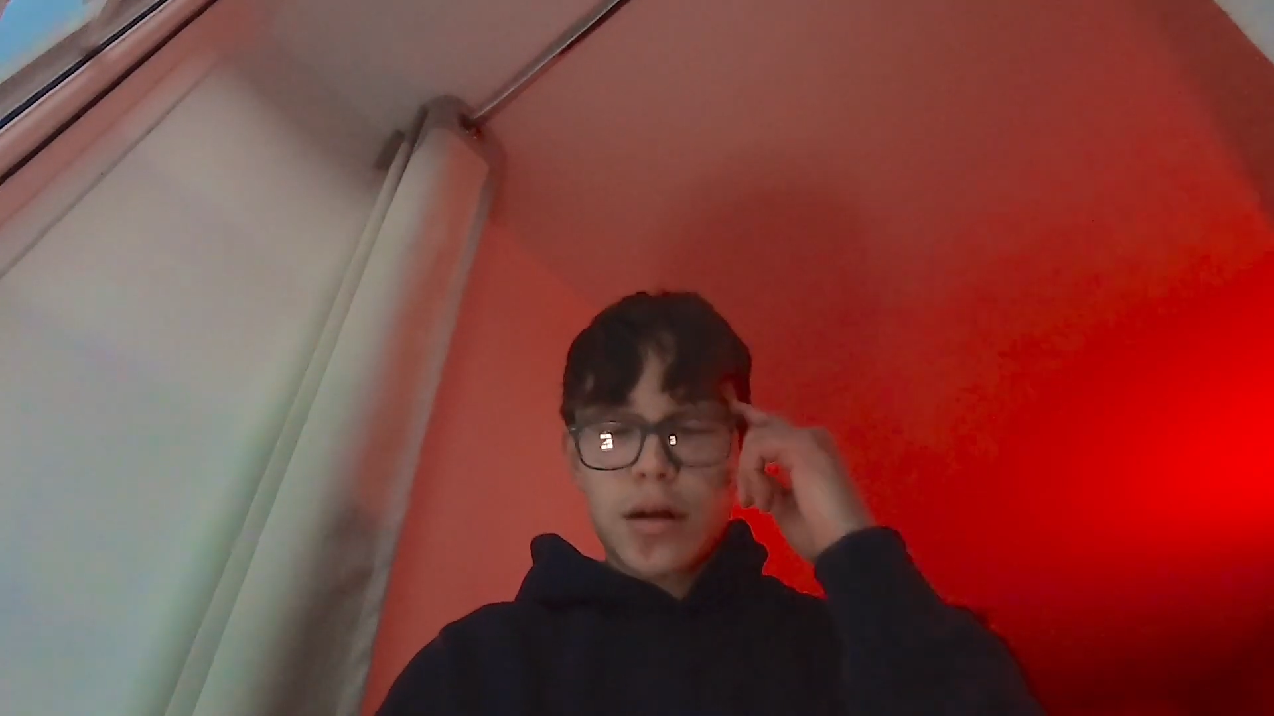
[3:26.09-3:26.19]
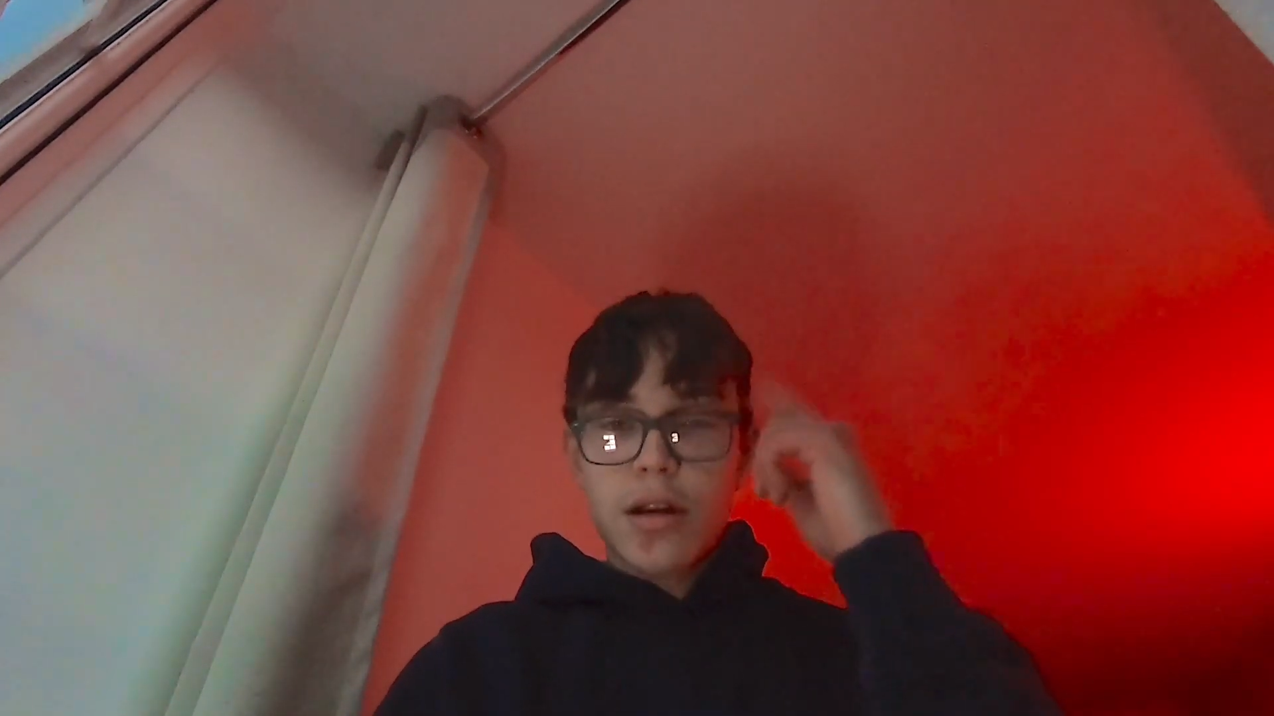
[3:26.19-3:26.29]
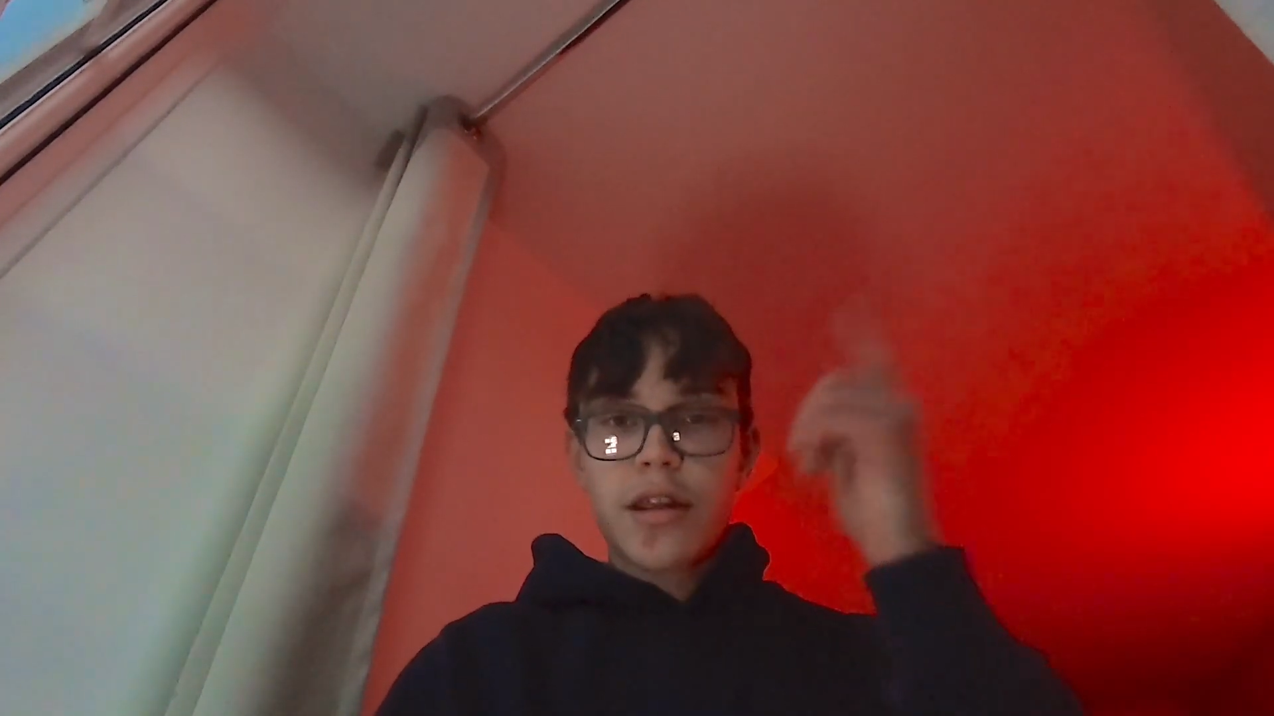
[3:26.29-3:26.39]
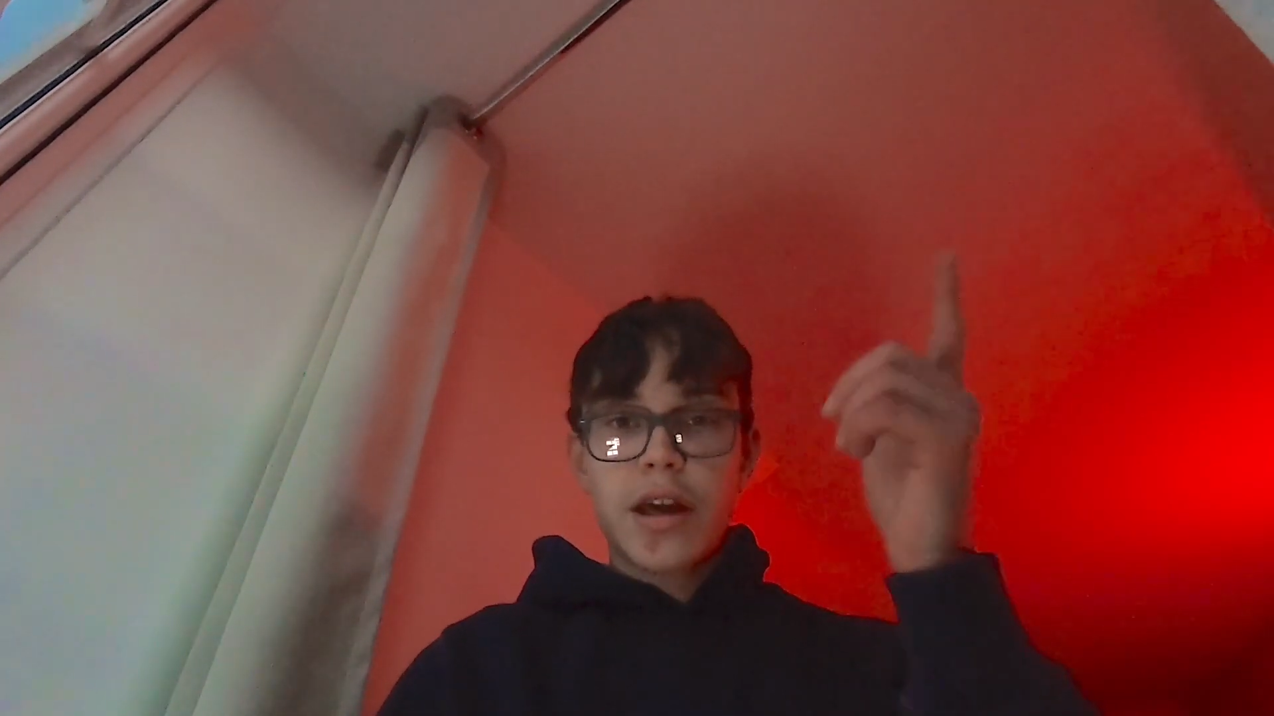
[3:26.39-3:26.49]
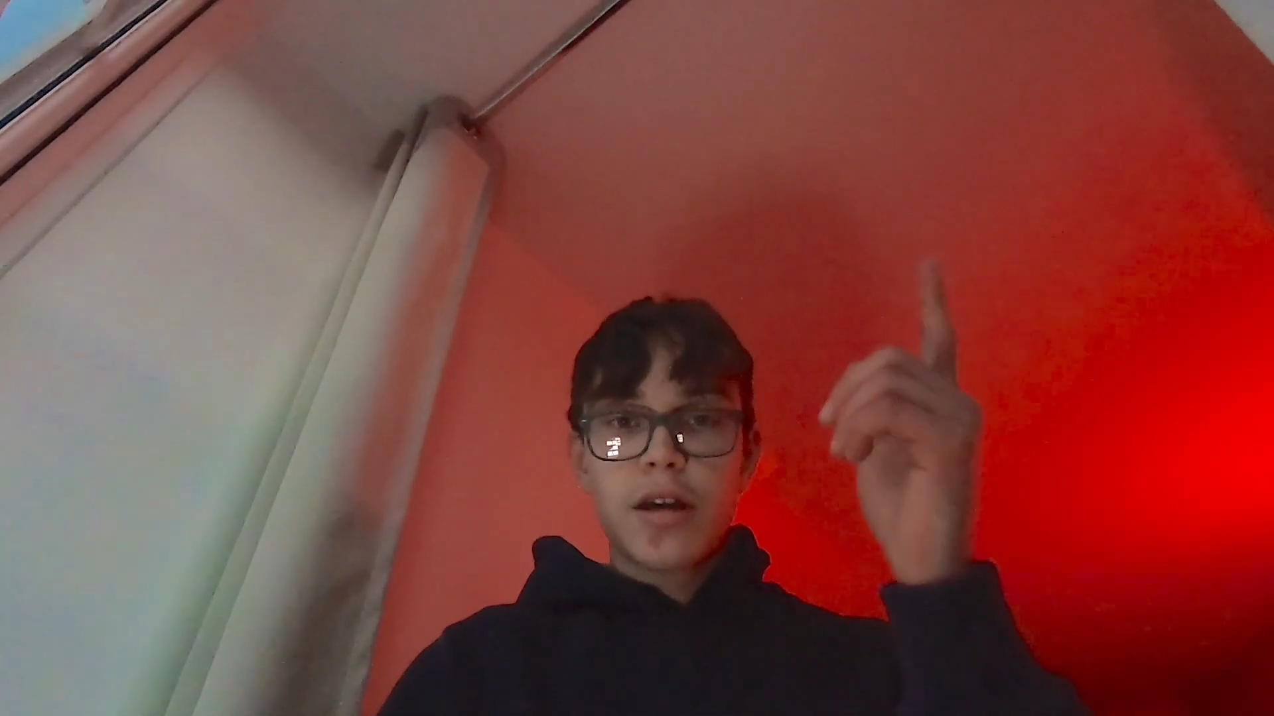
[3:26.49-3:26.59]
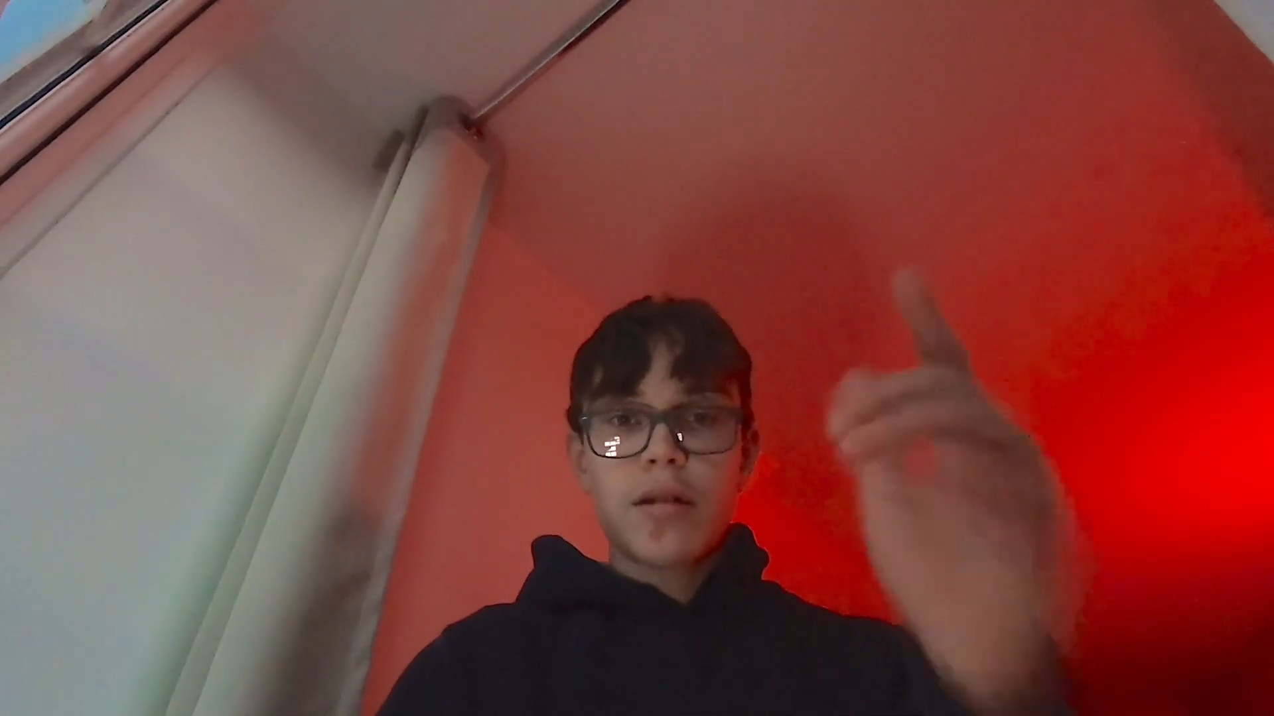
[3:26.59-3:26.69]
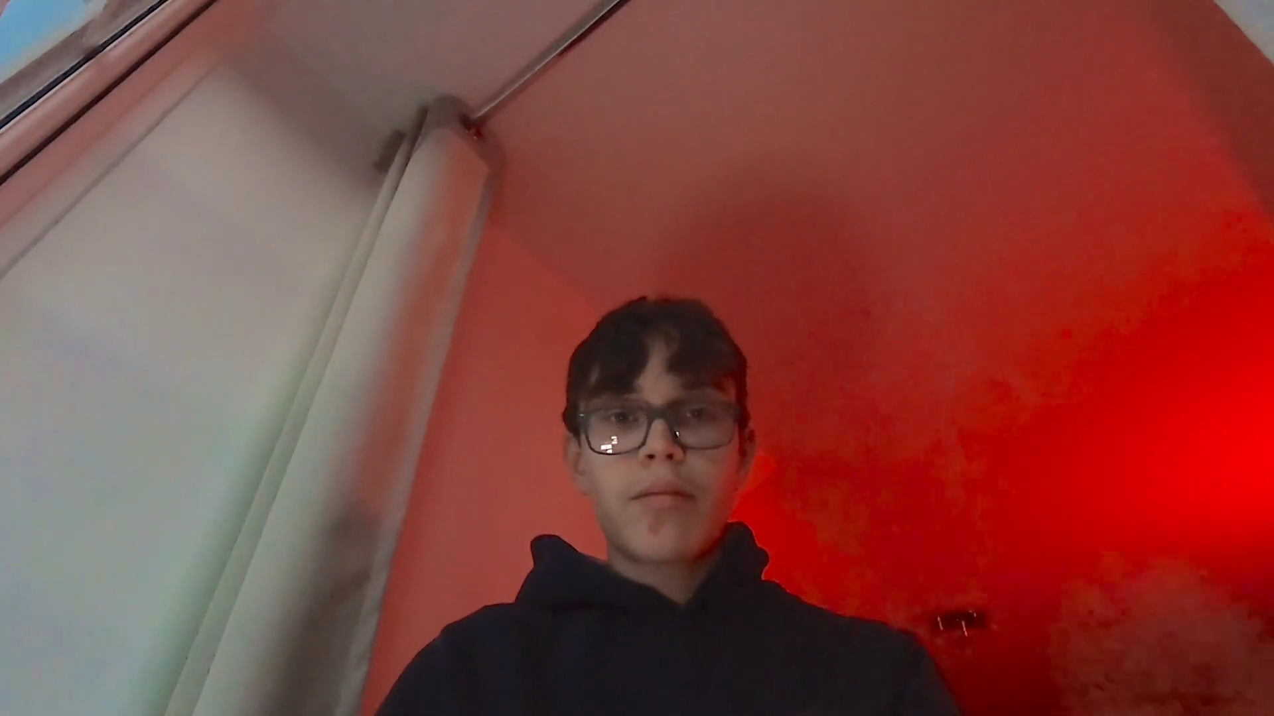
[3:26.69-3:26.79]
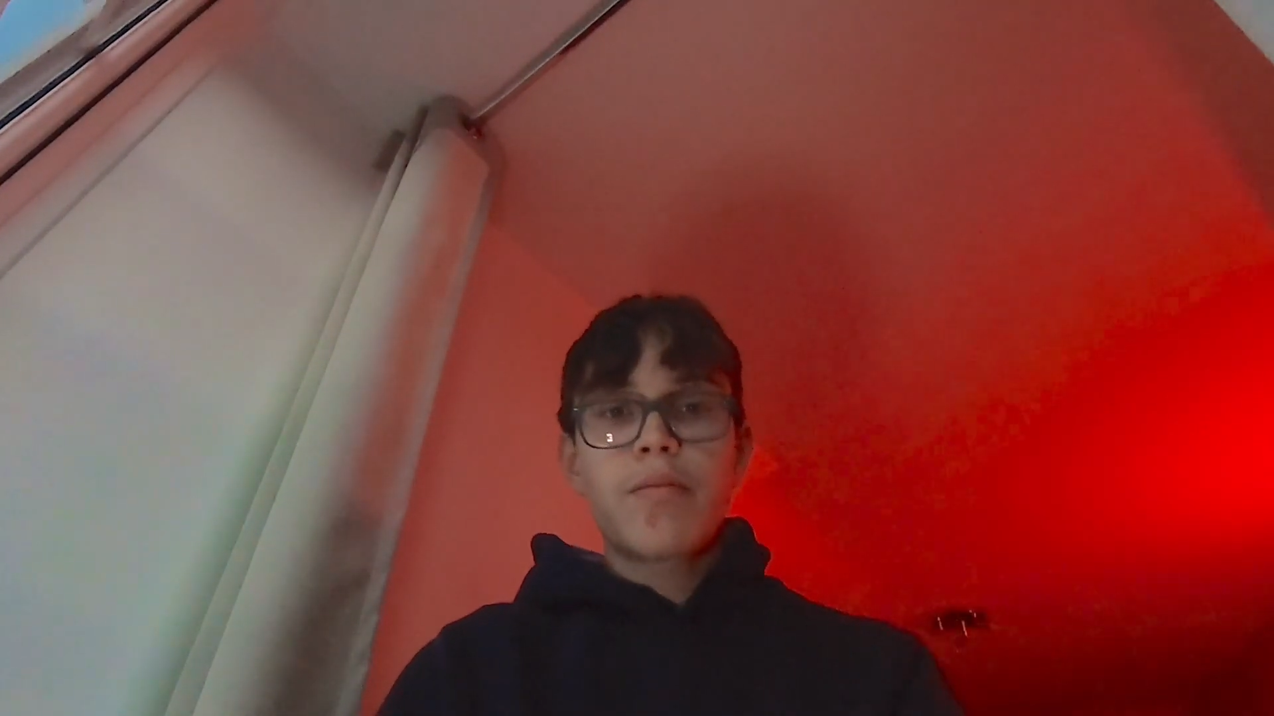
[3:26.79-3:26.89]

think